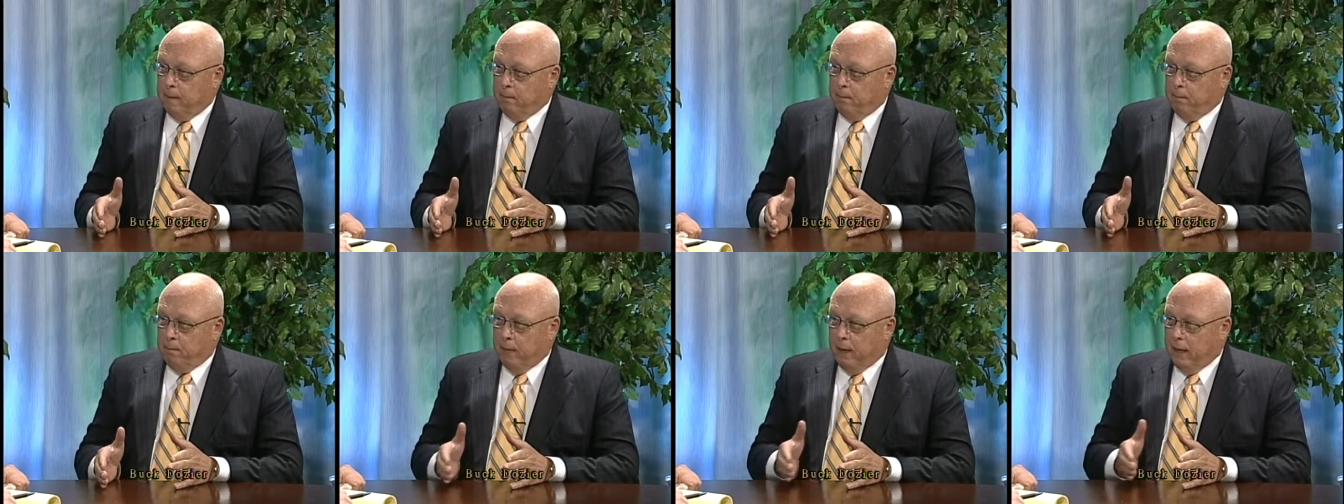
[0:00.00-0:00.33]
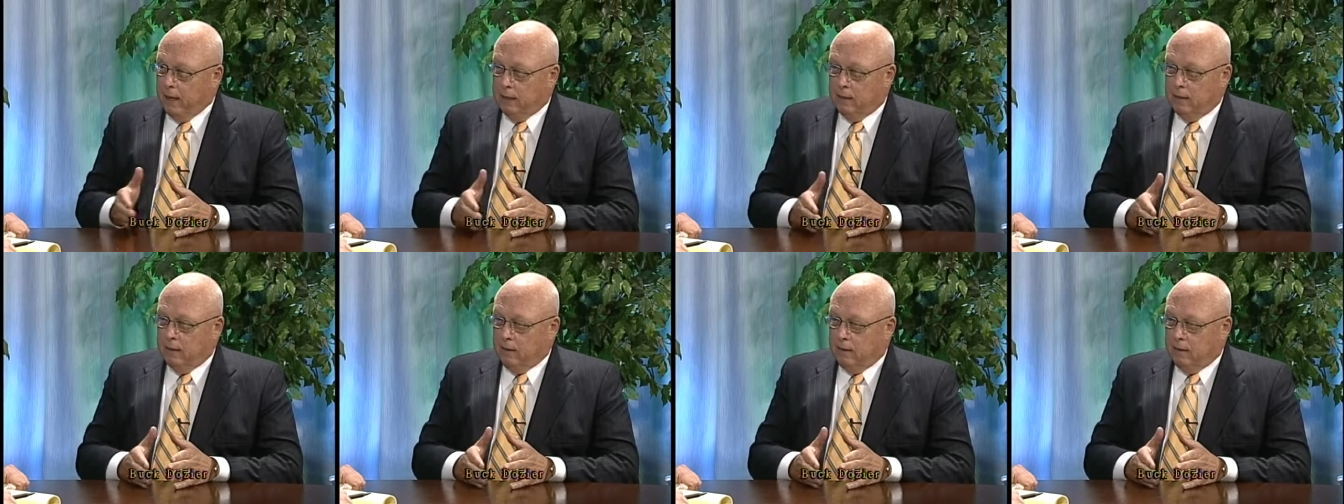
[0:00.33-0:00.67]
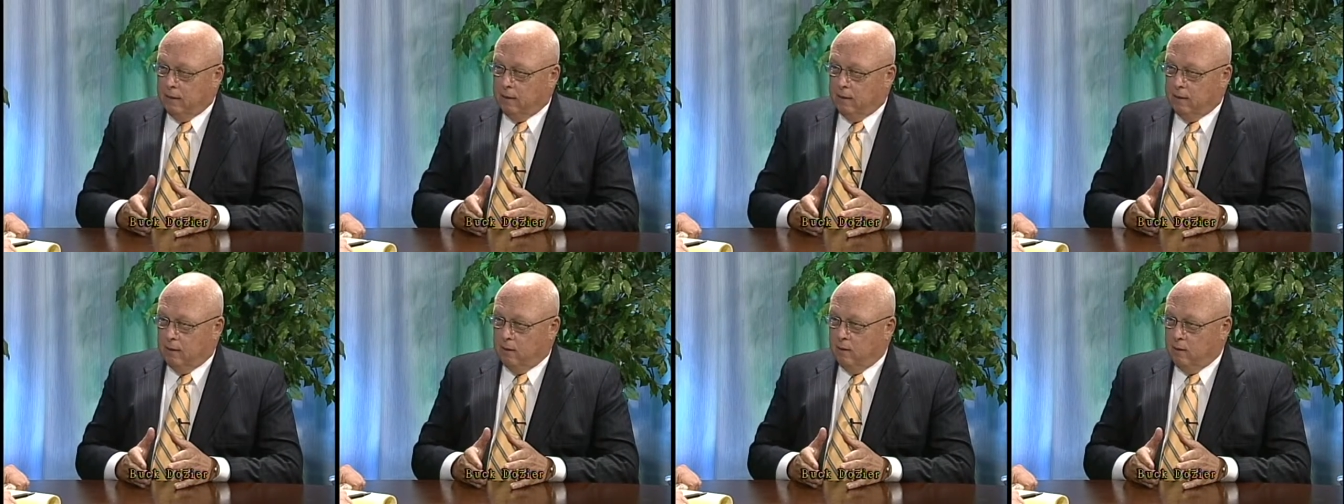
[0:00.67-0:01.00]
but
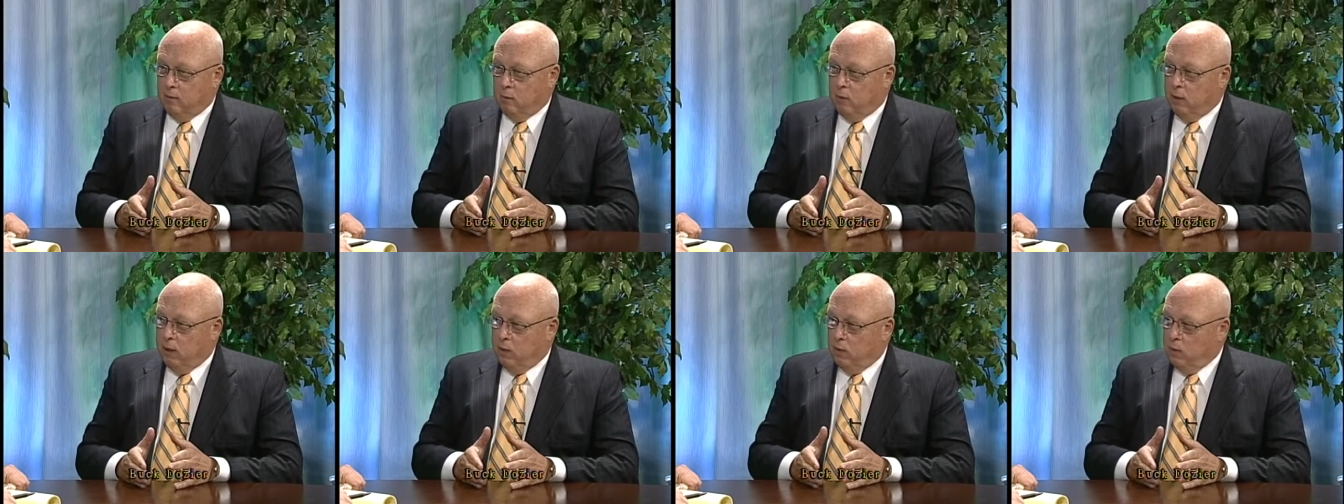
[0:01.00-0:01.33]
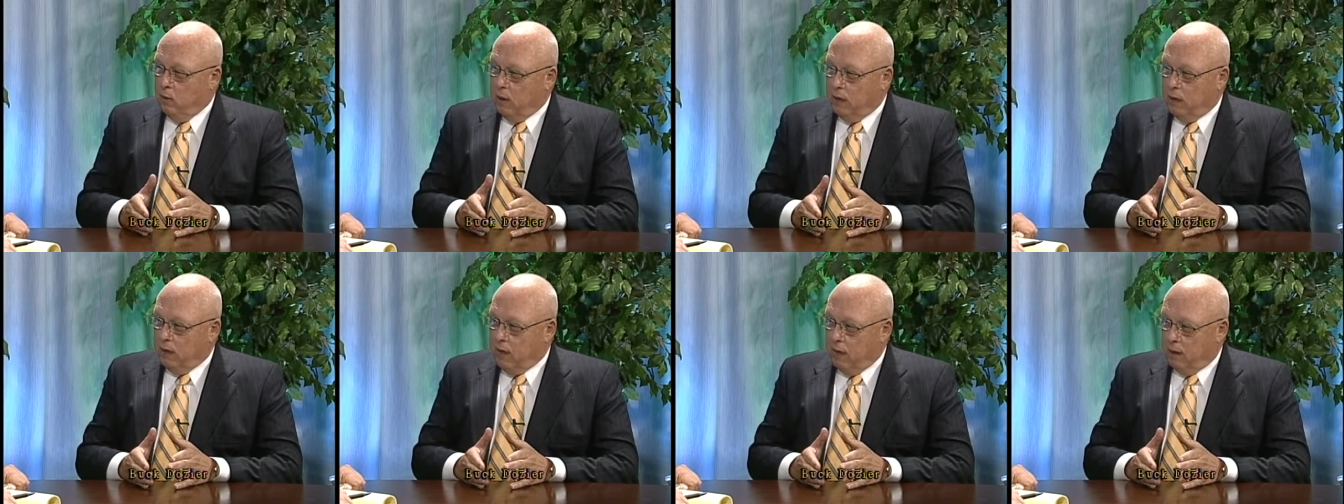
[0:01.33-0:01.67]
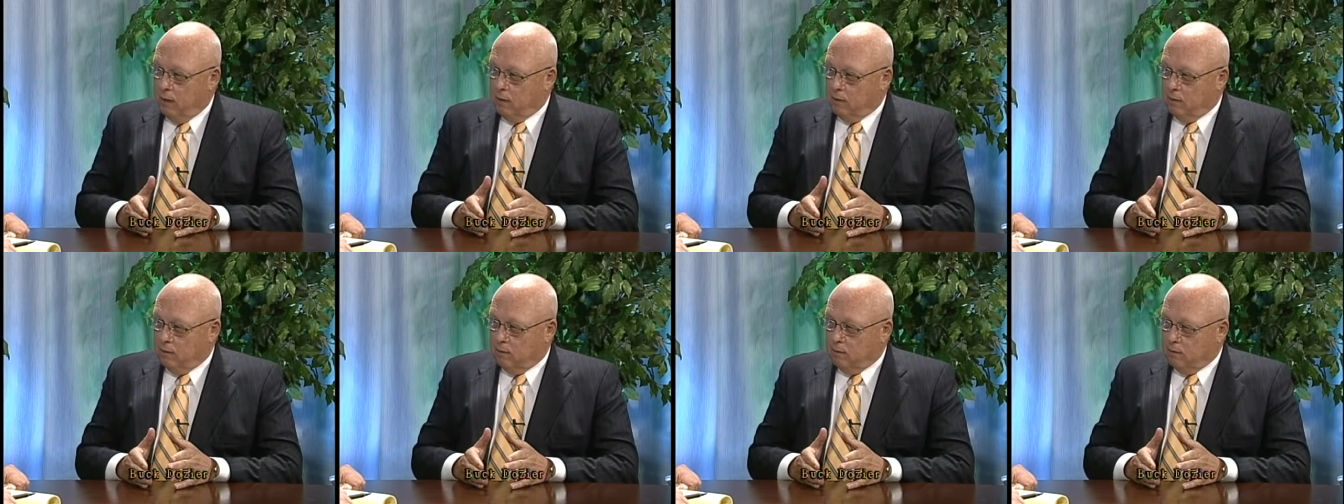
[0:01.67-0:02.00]
we, we
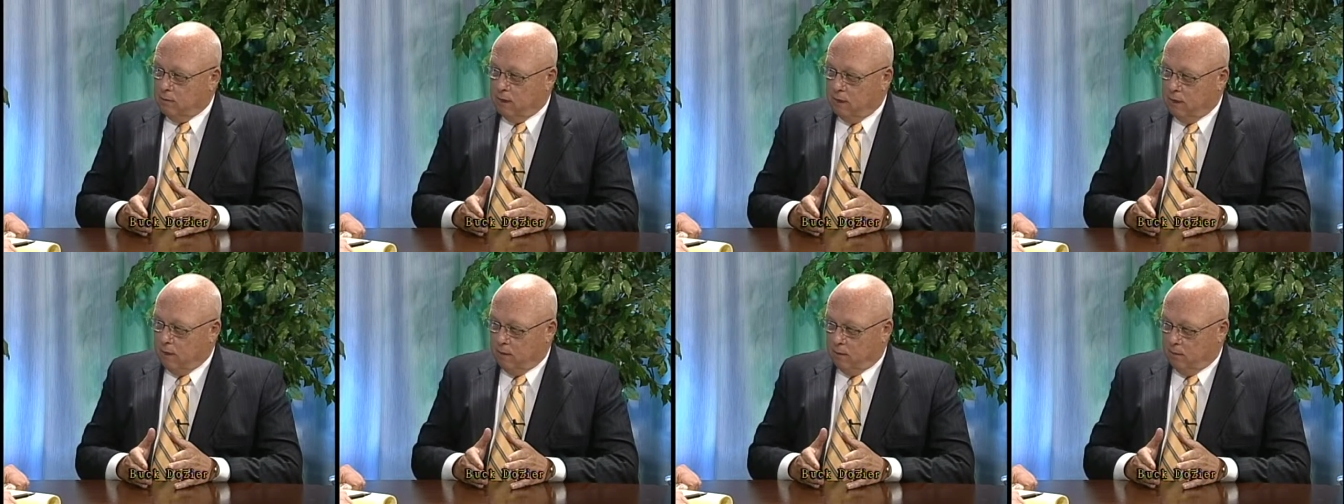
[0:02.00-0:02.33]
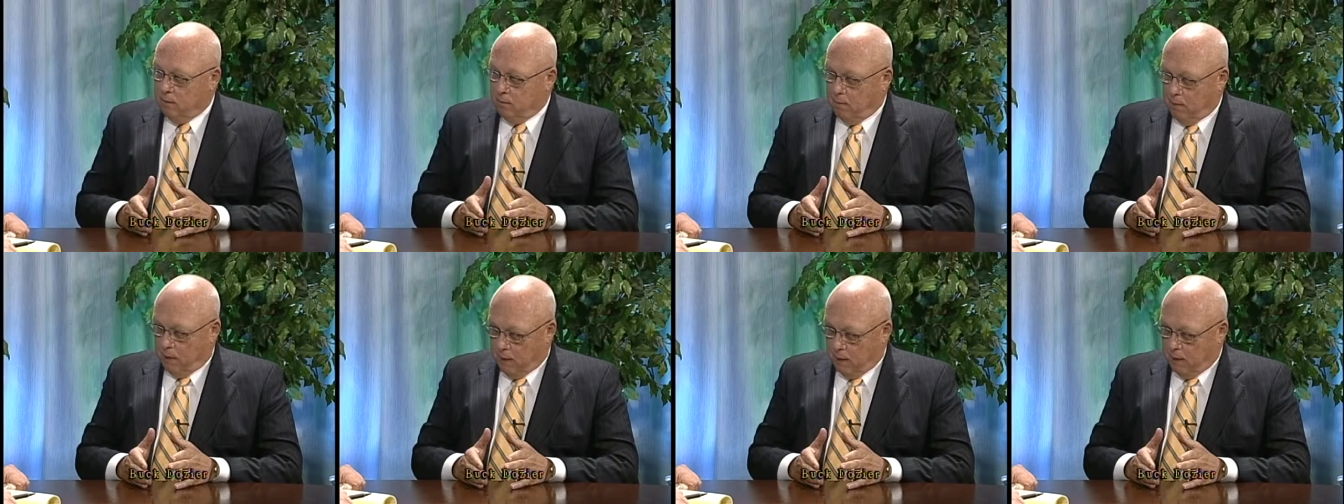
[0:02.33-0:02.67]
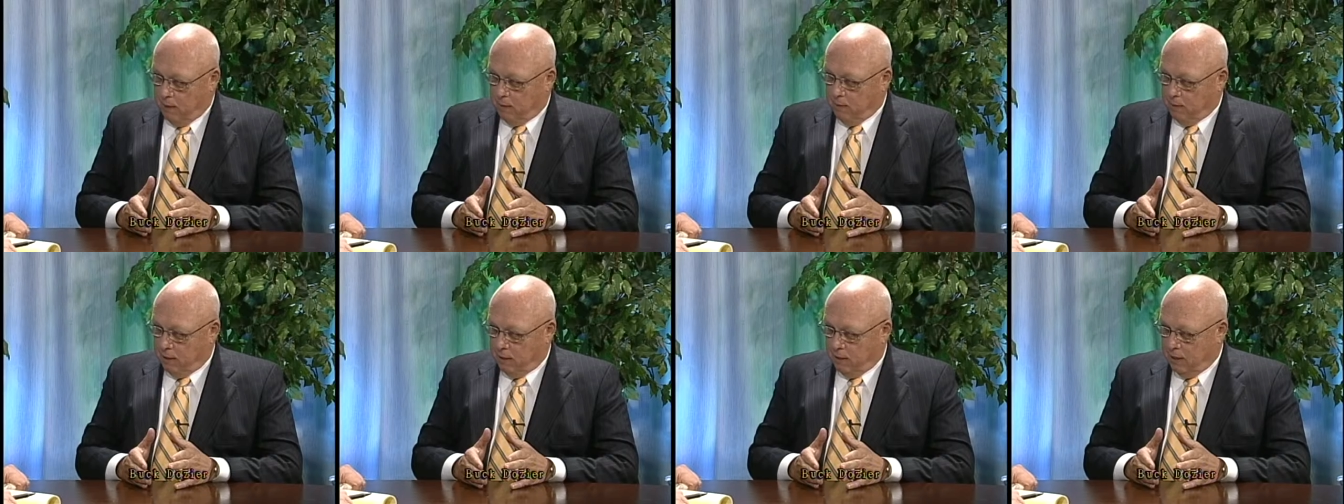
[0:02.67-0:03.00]
can't take
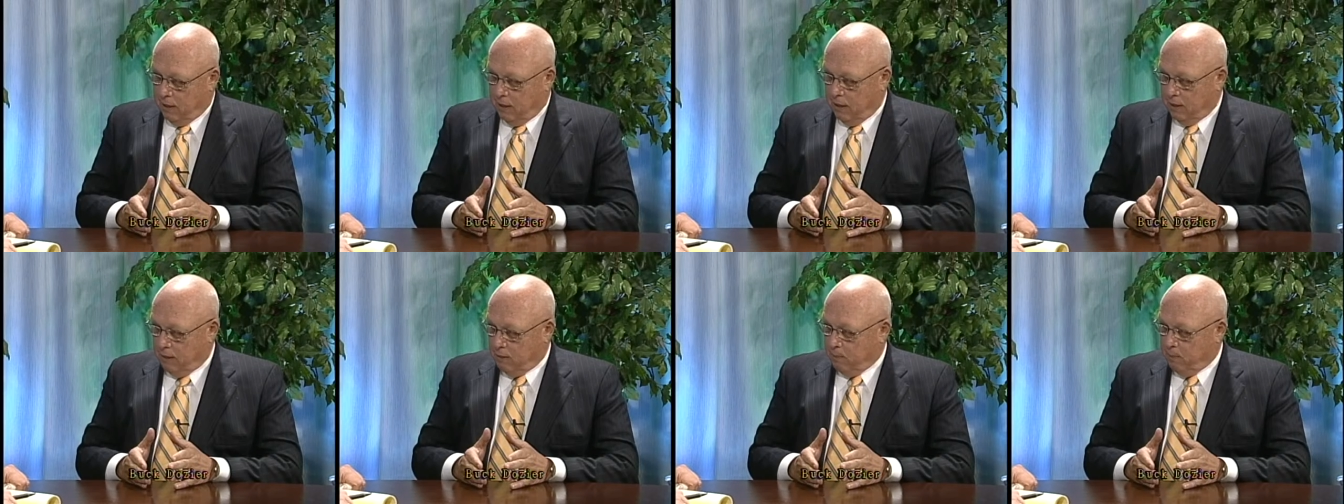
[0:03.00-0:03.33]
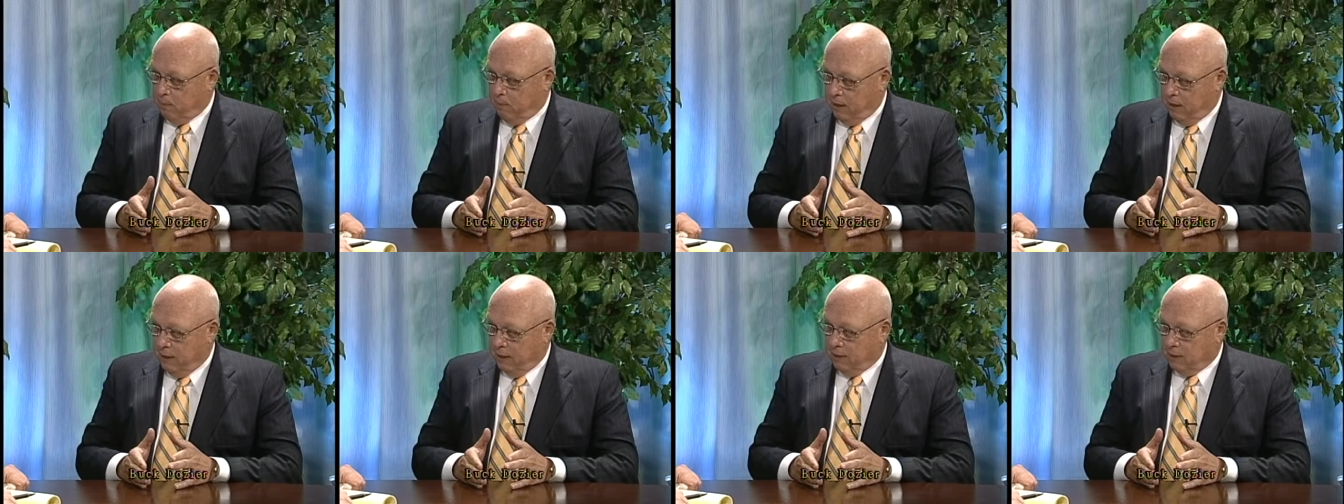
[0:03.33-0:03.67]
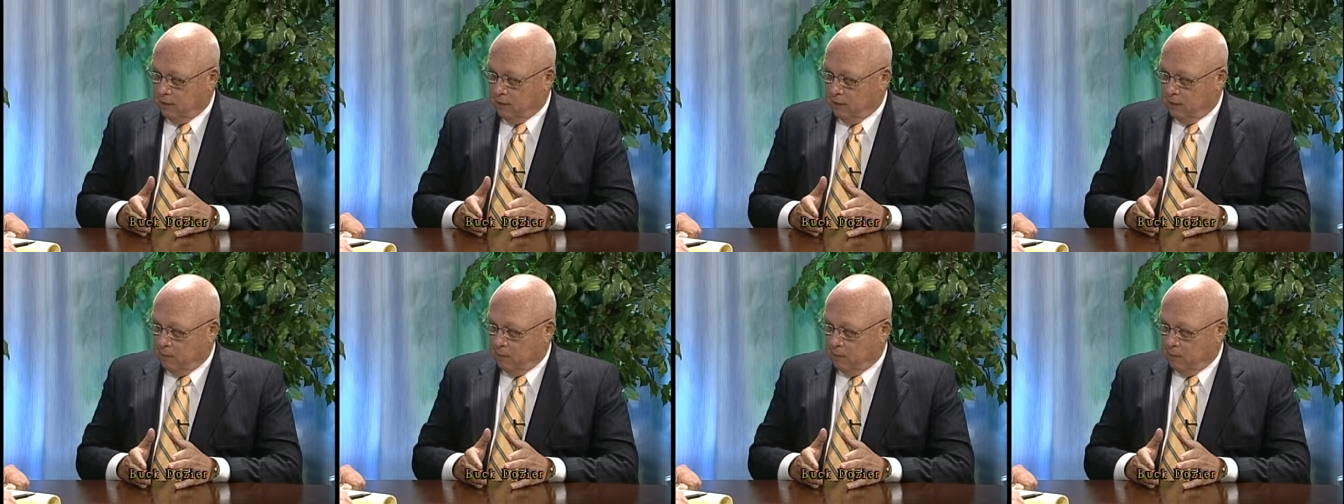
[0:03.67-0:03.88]
mom and dad's place.